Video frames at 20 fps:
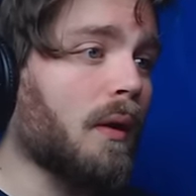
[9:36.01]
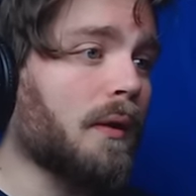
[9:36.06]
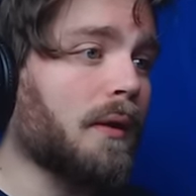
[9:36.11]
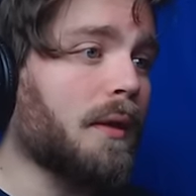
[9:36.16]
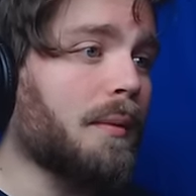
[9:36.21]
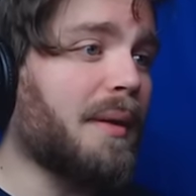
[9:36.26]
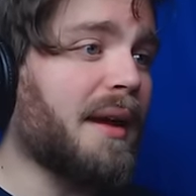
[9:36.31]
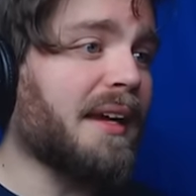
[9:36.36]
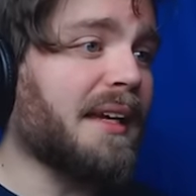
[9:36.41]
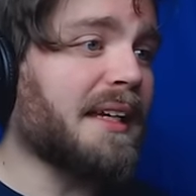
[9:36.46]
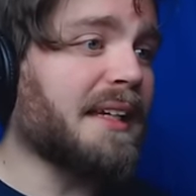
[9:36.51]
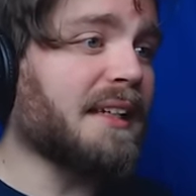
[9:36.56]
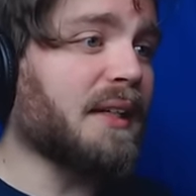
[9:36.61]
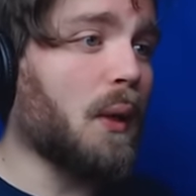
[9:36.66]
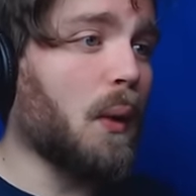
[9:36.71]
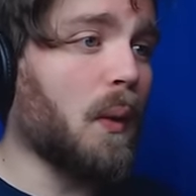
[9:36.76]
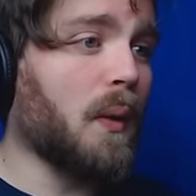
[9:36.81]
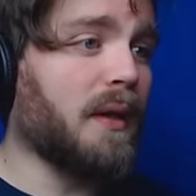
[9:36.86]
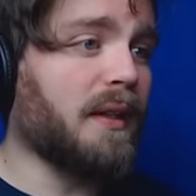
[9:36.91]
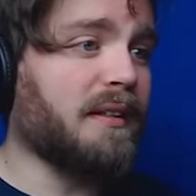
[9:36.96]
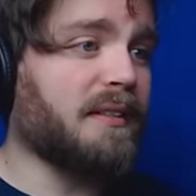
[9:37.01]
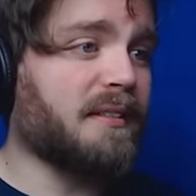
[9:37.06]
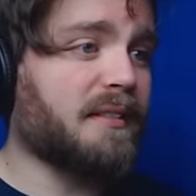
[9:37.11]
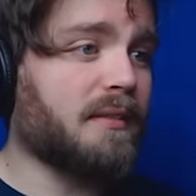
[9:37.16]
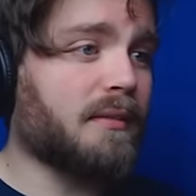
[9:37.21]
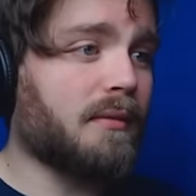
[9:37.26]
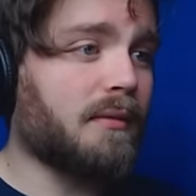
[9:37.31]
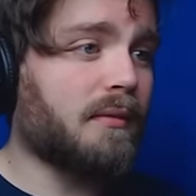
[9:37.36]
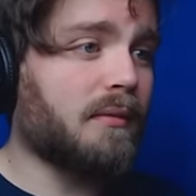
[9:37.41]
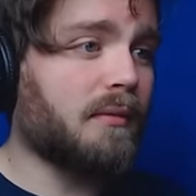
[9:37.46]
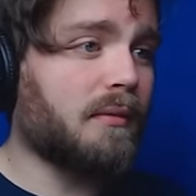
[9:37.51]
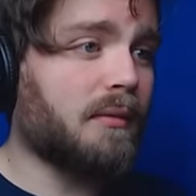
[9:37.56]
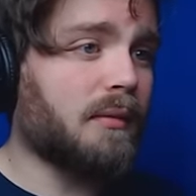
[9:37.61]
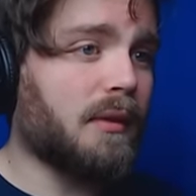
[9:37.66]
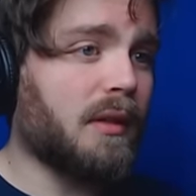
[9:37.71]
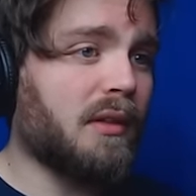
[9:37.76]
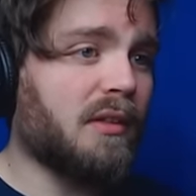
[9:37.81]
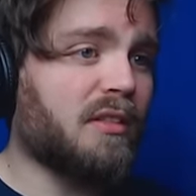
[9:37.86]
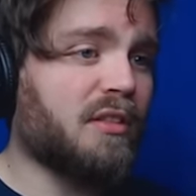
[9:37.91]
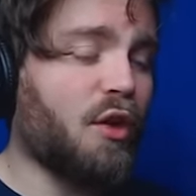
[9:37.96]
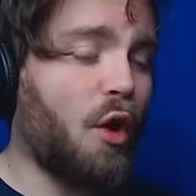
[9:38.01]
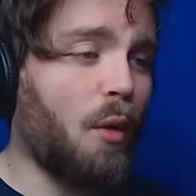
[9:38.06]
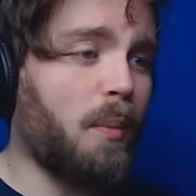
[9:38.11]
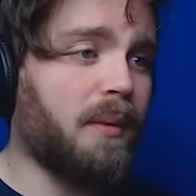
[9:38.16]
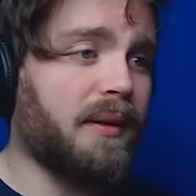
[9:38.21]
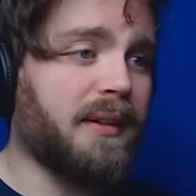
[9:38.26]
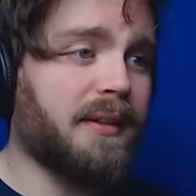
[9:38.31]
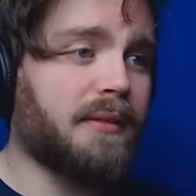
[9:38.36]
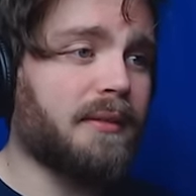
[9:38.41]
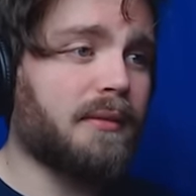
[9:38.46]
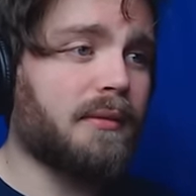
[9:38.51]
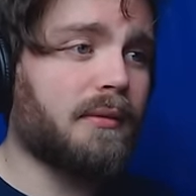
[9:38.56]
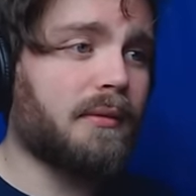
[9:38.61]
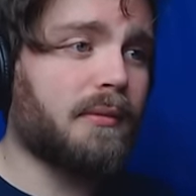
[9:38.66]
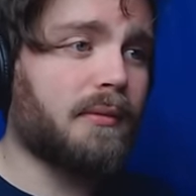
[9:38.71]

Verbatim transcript: You're making noise. Stop it.